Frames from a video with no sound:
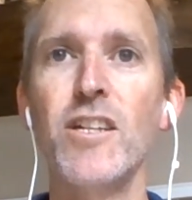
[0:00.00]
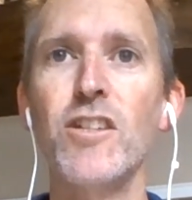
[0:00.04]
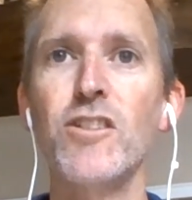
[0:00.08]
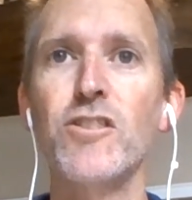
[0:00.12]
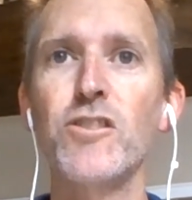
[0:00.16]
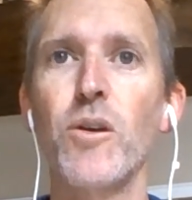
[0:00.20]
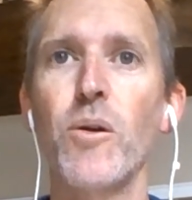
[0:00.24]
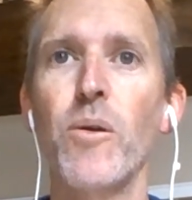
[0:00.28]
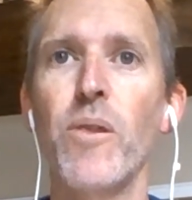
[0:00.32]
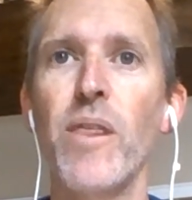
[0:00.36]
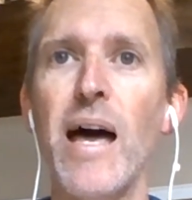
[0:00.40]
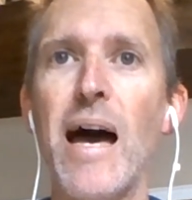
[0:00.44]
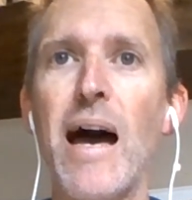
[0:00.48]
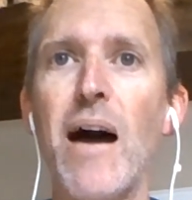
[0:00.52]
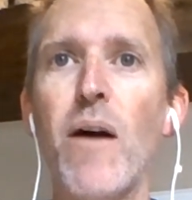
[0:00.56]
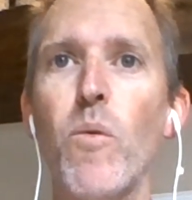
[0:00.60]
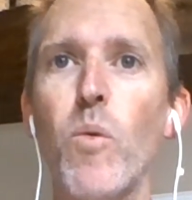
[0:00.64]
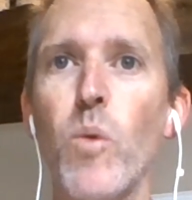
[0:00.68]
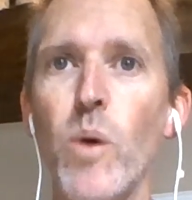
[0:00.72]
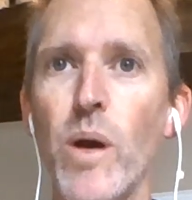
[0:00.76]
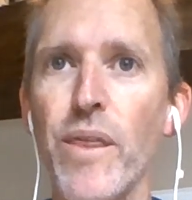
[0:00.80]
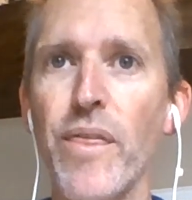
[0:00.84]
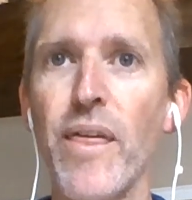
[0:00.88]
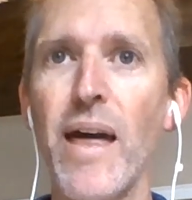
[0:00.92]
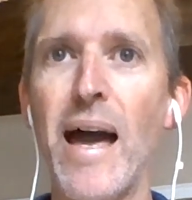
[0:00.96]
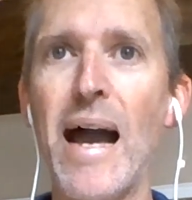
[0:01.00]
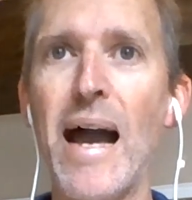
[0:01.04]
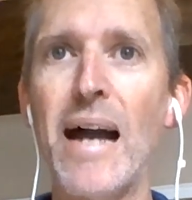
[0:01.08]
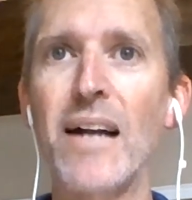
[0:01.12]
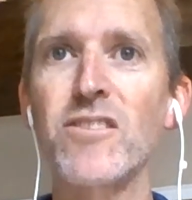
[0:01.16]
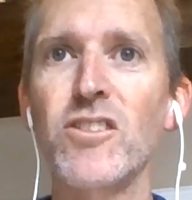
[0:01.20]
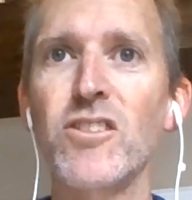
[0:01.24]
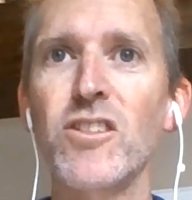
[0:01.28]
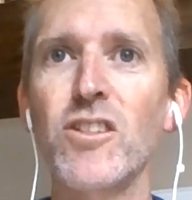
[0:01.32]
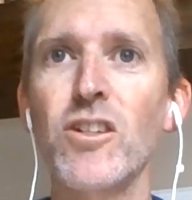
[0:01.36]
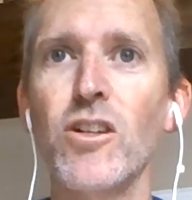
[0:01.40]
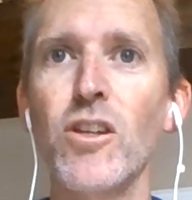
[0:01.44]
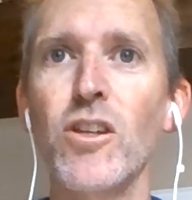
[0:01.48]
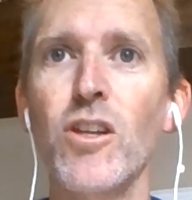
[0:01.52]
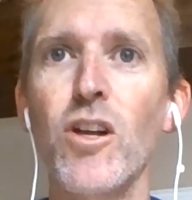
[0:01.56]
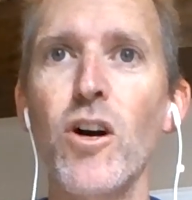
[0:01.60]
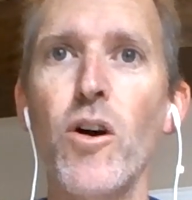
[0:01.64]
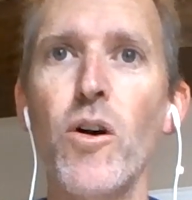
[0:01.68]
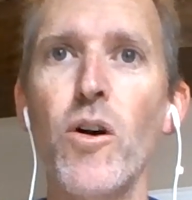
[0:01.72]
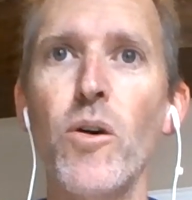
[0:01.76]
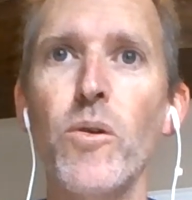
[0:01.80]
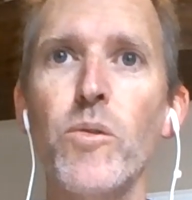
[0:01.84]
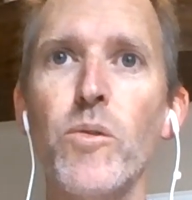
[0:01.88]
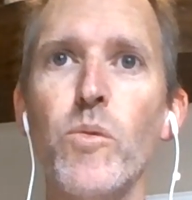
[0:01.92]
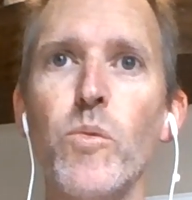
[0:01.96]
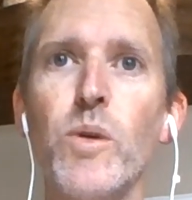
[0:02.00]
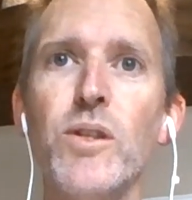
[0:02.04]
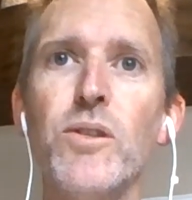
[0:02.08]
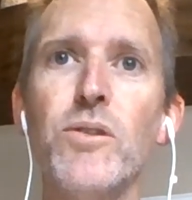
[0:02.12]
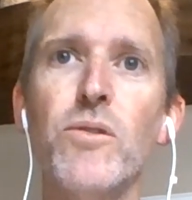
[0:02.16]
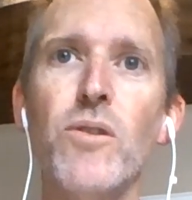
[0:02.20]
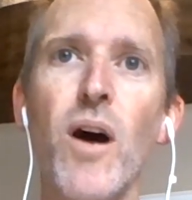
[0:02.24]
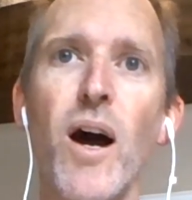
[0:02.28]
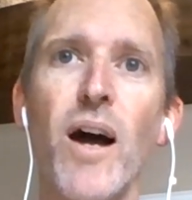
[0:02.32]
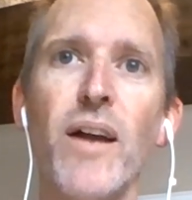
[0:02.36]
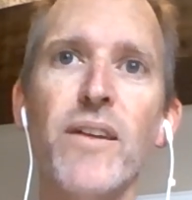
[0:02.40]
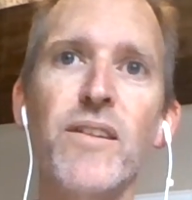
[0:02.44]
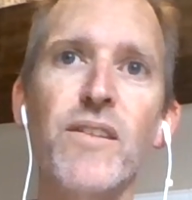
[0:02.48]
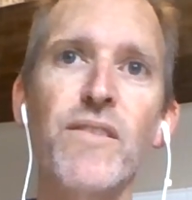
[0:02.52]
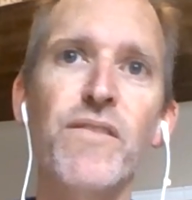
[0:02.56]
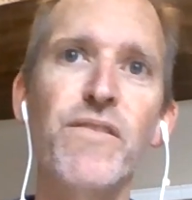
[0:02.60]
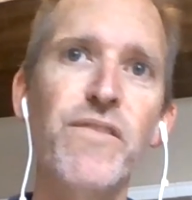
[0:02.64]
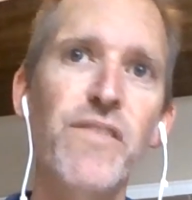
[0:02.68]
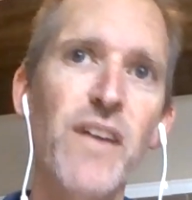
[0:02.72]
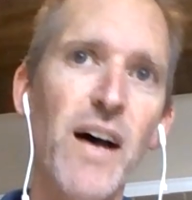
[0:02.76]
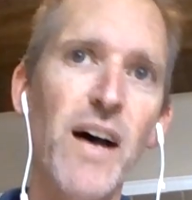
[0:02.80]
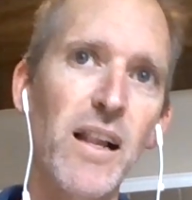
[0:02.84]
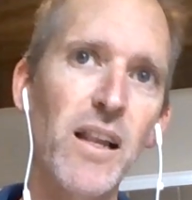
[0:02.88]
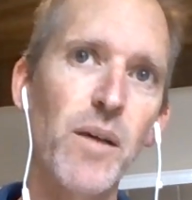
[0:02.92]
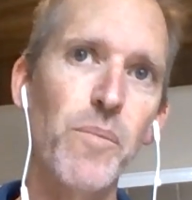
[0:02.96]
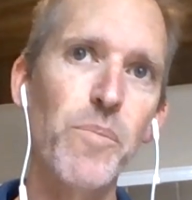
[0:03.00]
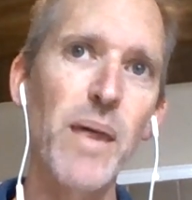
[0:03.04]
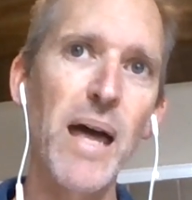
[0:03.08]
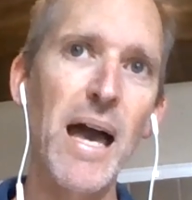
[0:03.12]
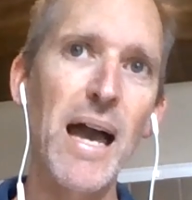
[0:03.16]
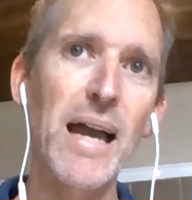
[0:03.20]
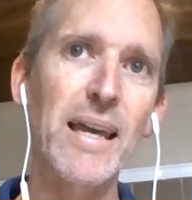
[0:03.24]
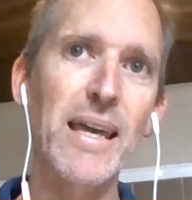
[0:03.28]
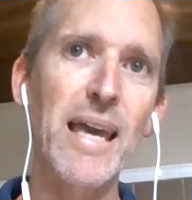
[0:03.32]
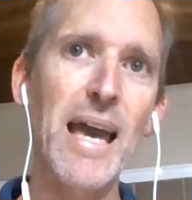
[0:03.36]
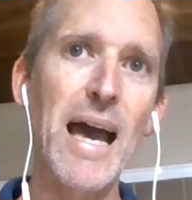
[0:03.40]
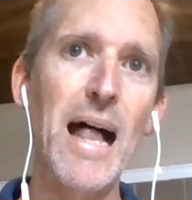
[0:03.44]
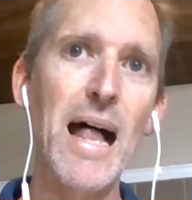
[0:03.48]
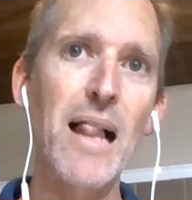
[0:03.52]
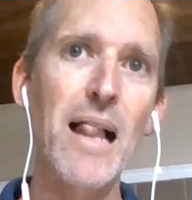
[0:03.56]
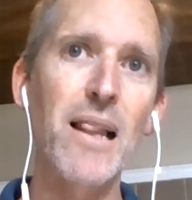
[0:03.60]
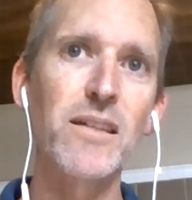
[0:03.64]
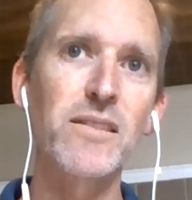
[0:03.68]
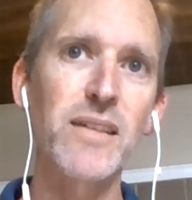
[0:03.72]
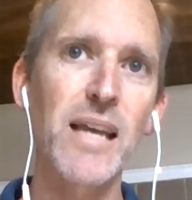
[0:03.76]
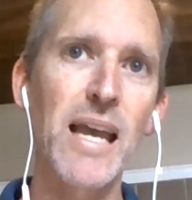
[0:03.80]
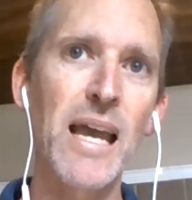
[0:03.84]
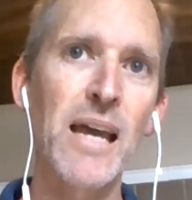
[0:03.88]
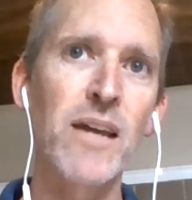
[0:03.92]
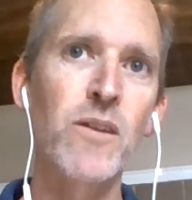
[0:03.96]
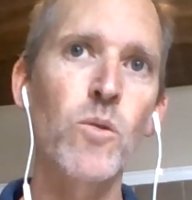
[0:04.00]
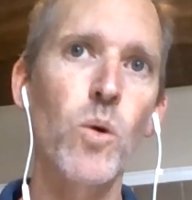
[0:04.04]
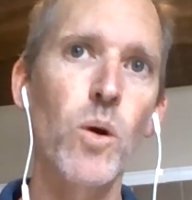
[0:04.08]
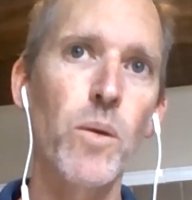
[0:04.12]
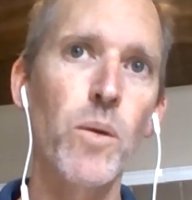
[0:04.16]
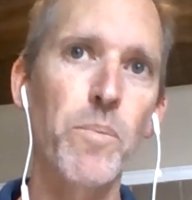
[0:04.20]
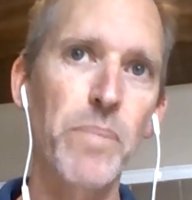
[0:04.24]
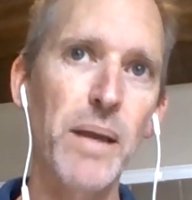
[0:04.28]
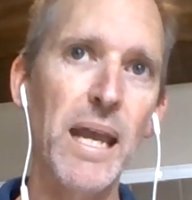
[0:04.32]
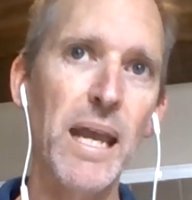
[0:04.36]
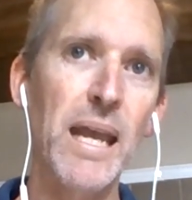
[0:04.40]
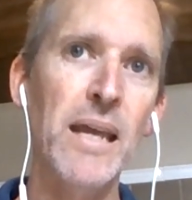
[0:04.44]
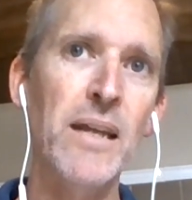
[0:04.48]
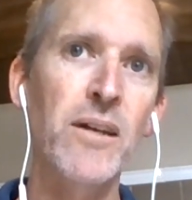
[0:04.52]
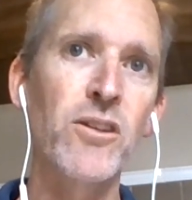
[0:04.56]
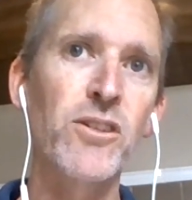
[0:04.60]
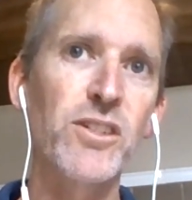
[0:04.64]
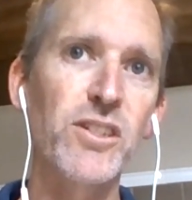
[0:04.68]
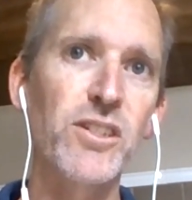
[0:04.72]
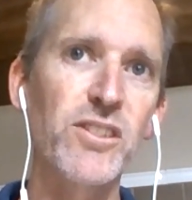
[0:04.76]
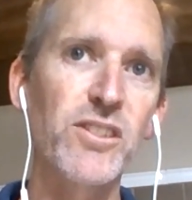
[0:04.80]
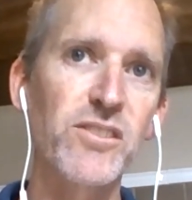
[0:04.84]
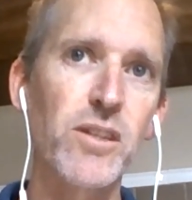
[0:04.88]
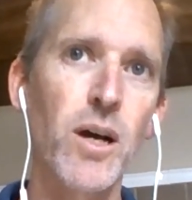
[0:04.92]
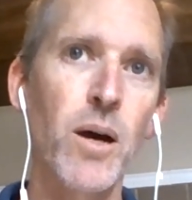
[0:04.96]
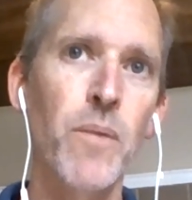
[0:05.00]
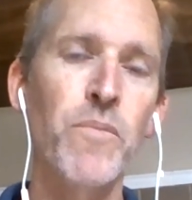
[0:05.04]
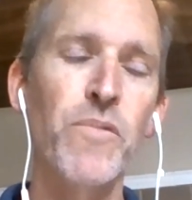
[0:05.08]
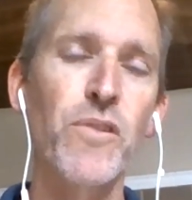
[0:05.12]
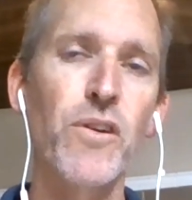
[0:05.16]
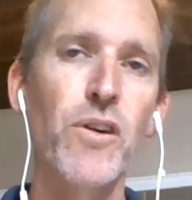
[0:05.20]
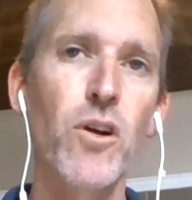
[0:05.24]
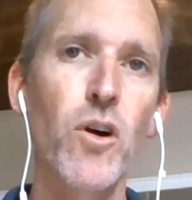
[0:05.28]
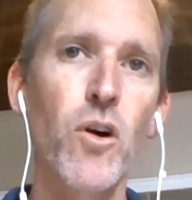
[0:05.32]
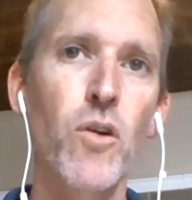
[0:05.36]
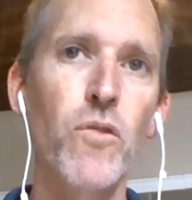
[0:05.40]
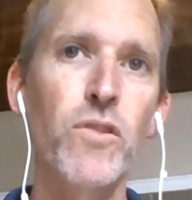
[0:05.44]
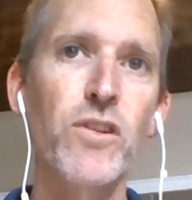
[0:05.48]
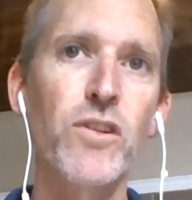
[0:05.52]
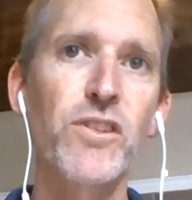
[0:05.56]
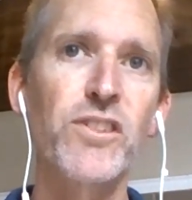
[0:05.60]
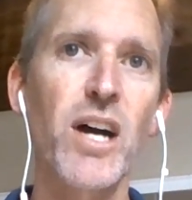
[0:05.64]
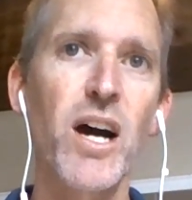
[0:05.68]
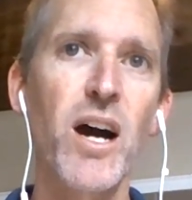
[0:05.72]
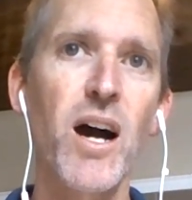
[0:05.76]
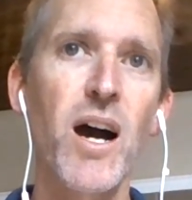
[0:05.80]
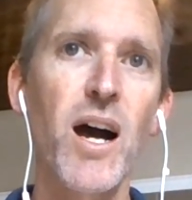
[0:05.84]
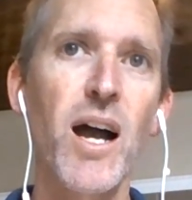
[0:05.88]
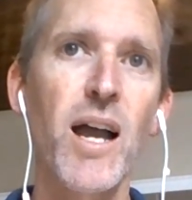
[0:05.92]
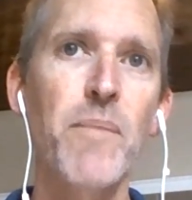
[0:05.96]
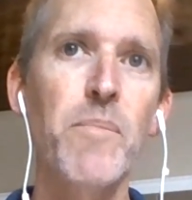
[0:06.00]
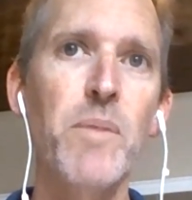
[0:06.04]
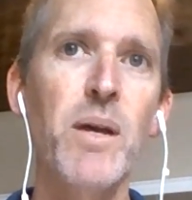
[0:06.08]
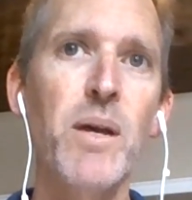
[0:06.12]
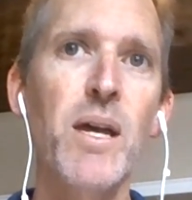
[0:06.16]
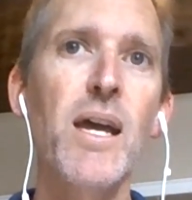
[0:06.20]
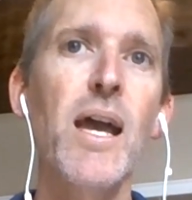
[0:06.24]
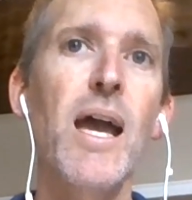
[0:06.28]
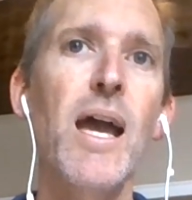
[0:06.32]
so that with axial load, we do not develop that callus and or pain or discomfort over time.